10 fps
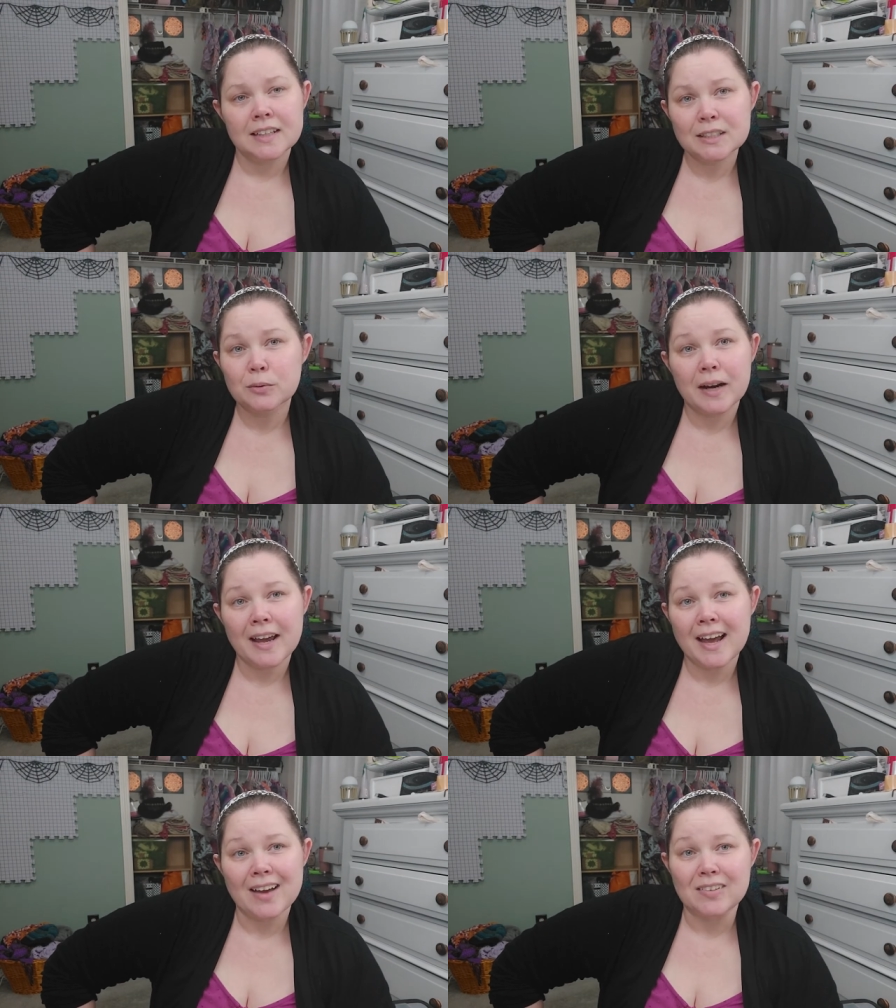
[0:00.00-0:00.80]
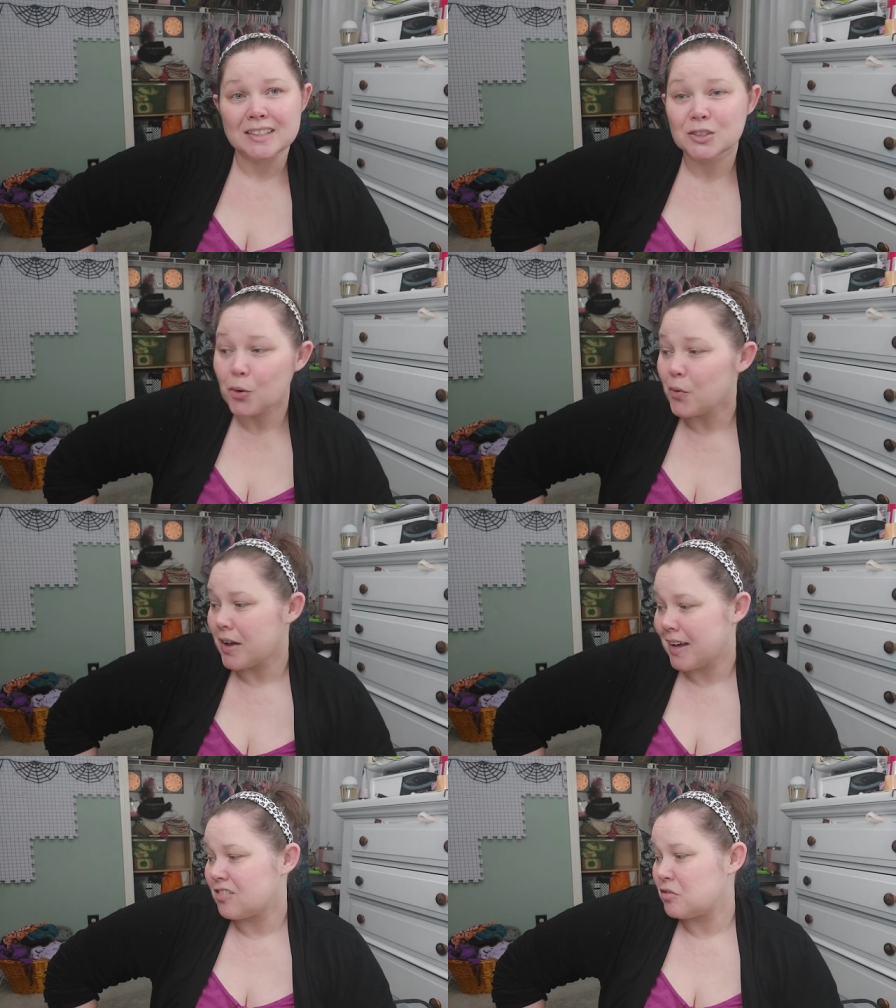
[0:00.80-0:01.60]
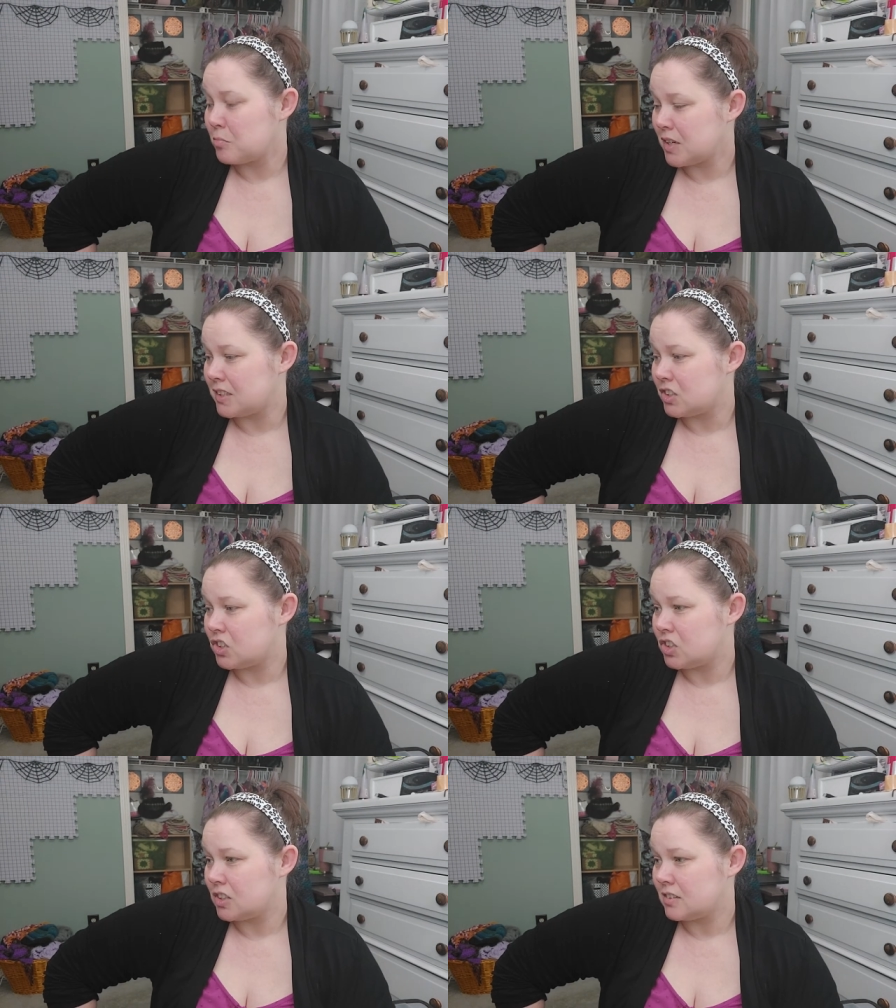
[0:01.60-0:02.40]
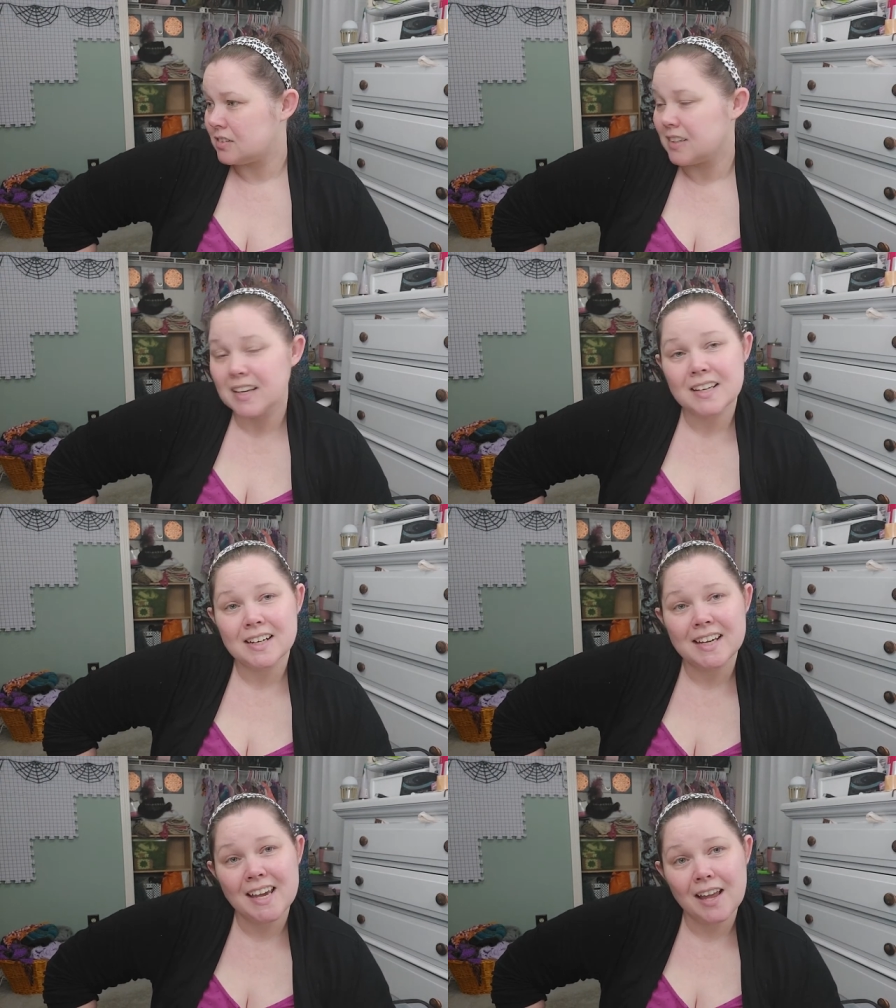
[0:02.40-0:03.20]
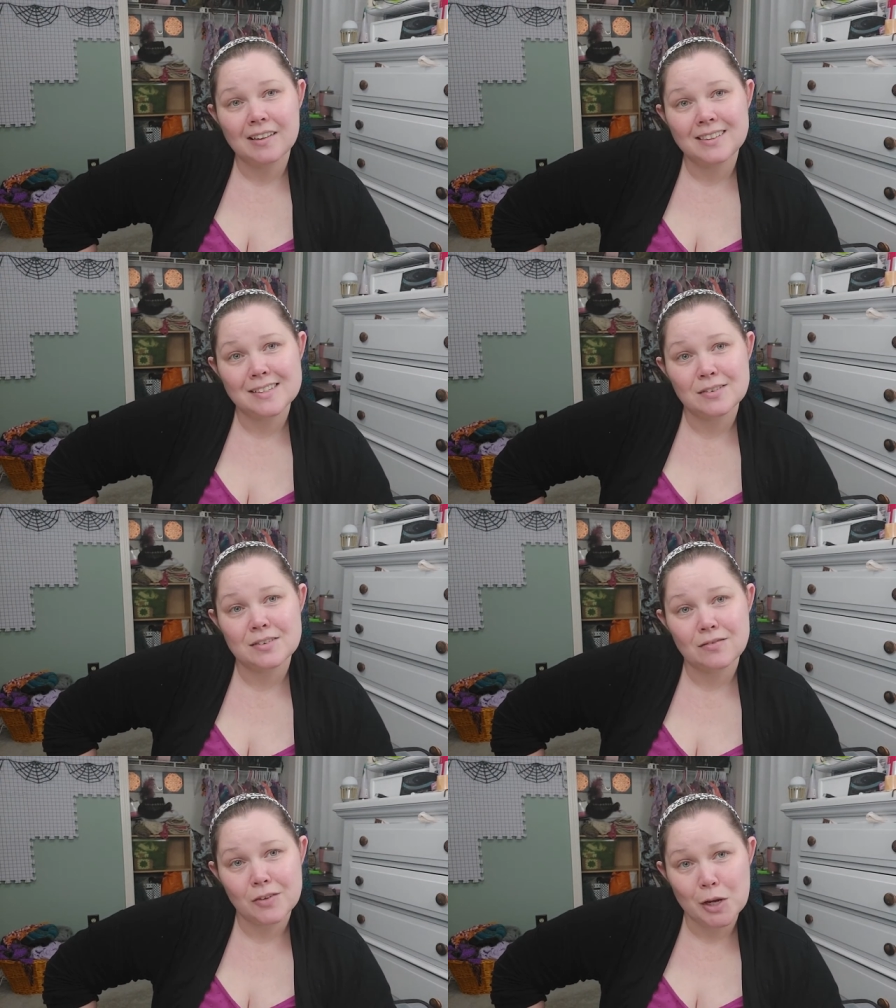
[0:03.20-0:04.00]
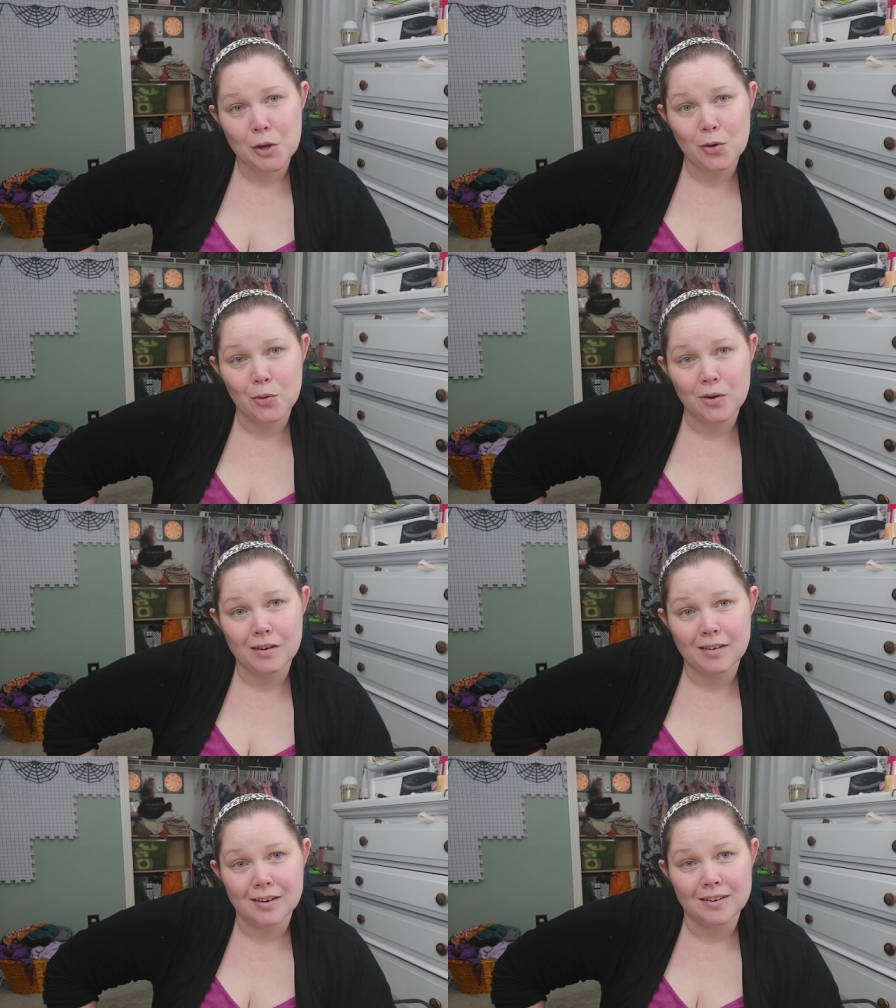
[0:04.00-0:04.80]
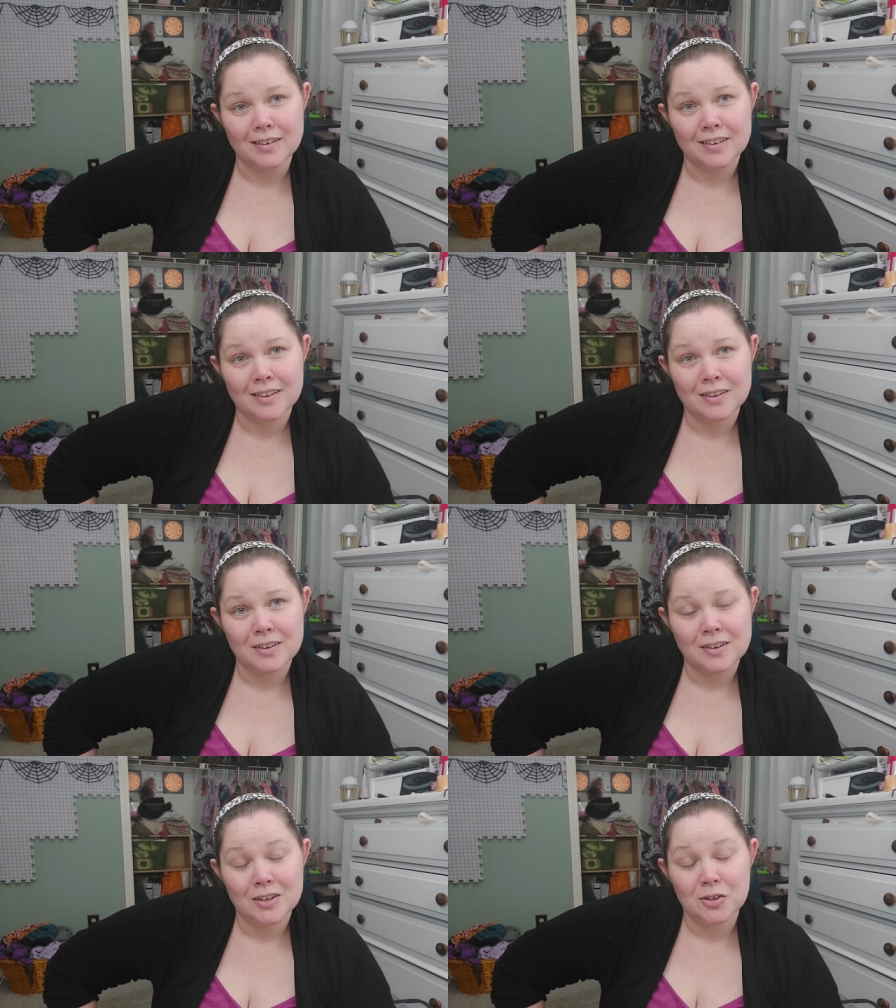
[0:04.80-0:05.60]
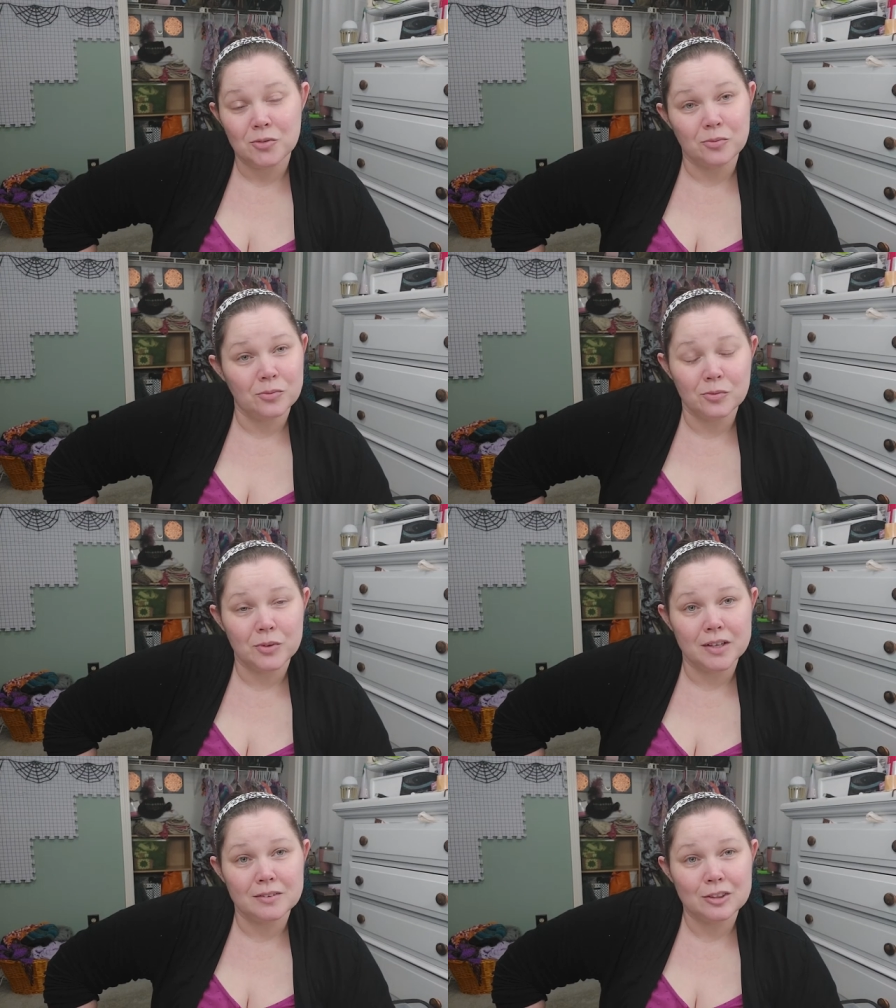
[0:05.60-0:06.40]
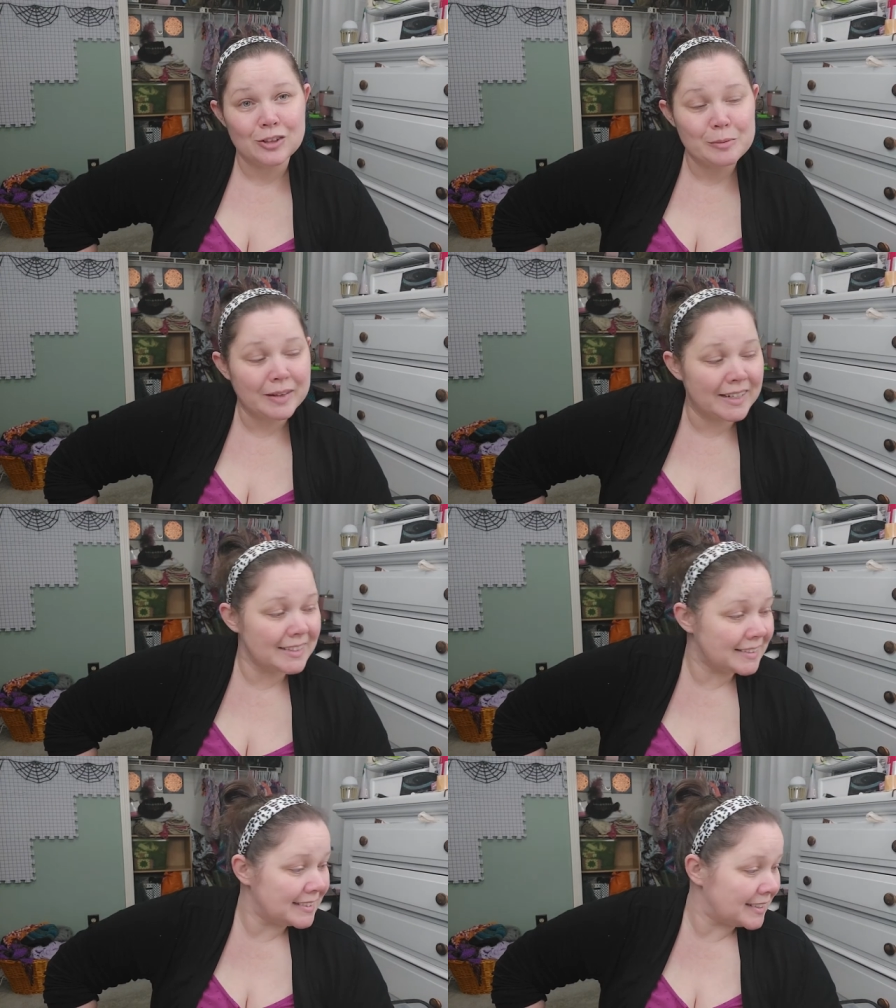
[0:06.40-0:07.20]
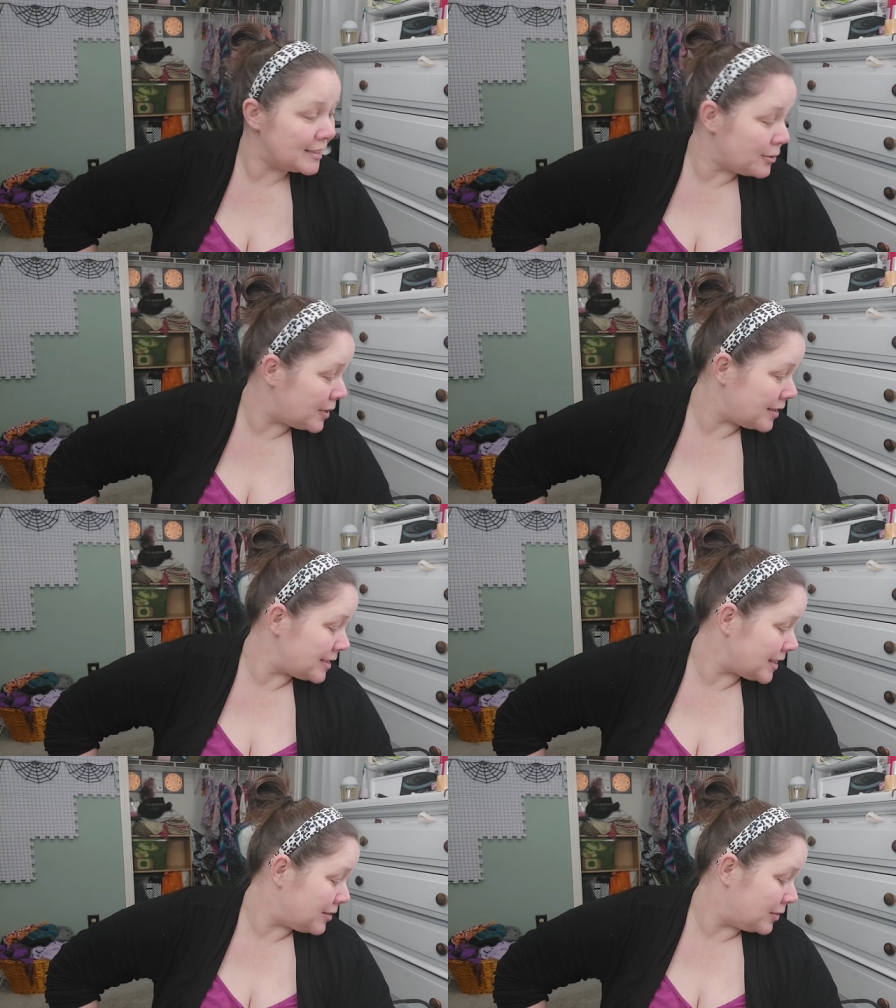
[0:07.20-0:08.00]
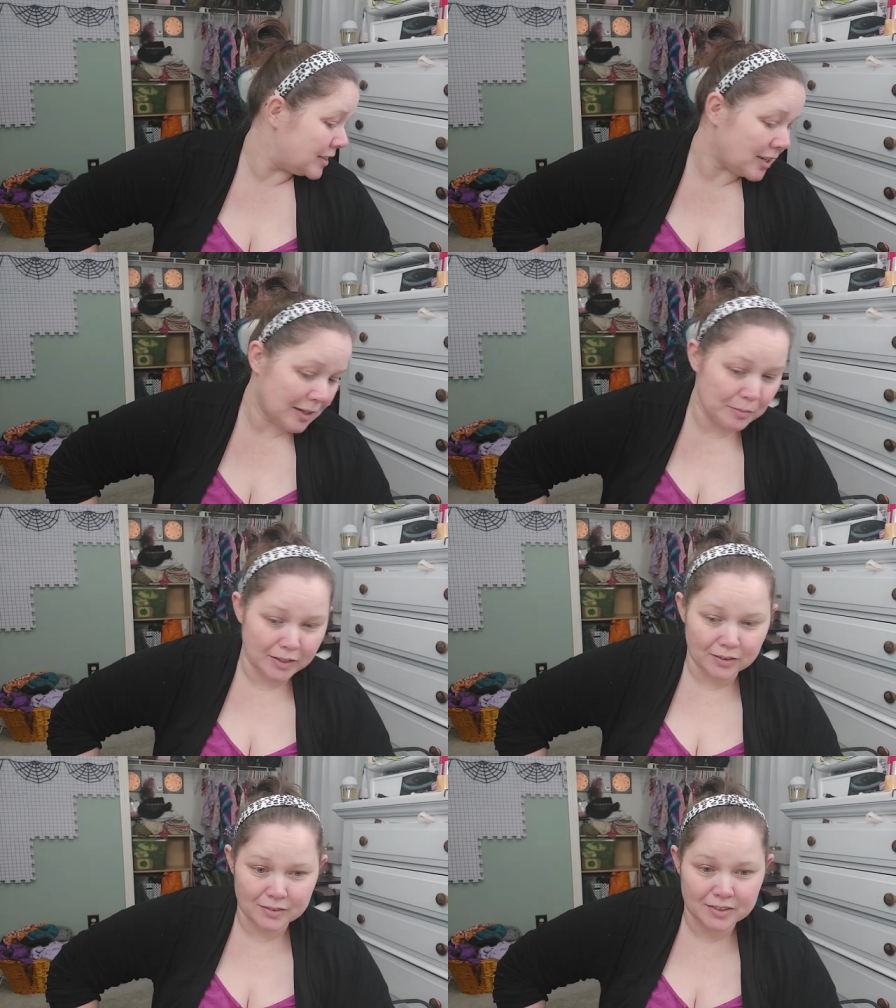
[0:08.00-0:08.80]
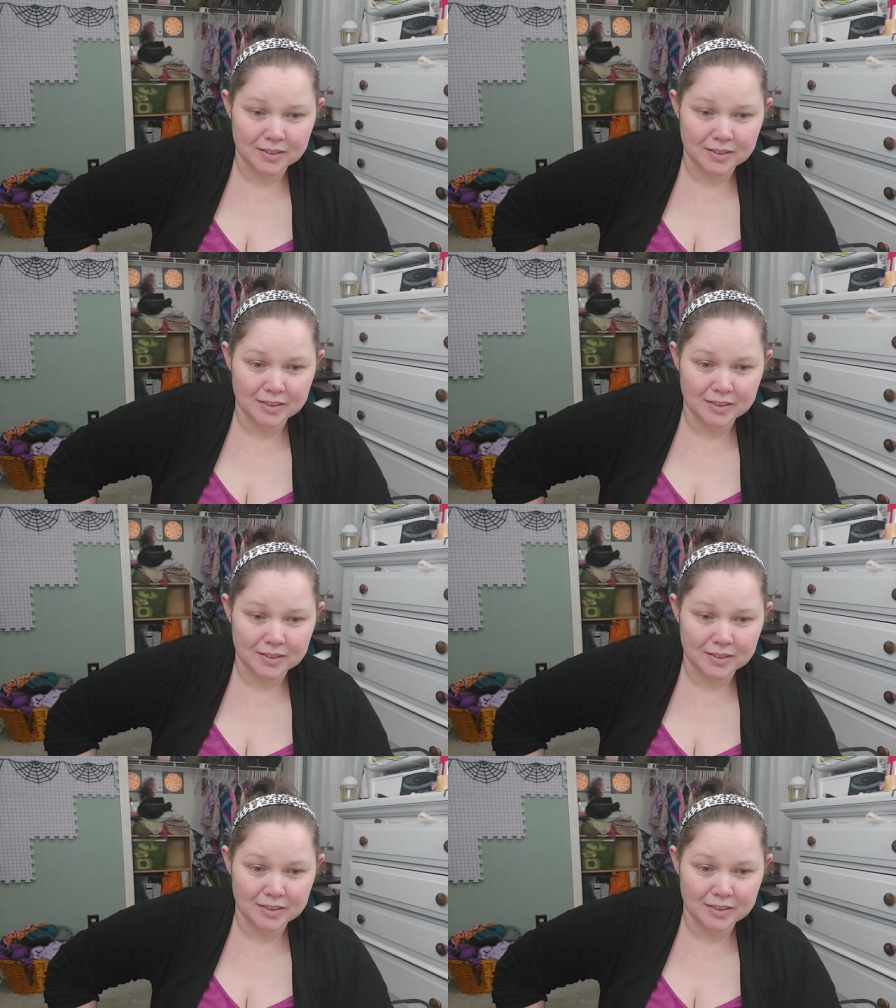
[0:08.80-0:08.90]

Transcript: That's what I have. I don't have much. And I can't end this video on, what, three minutes? So what else can we talk about?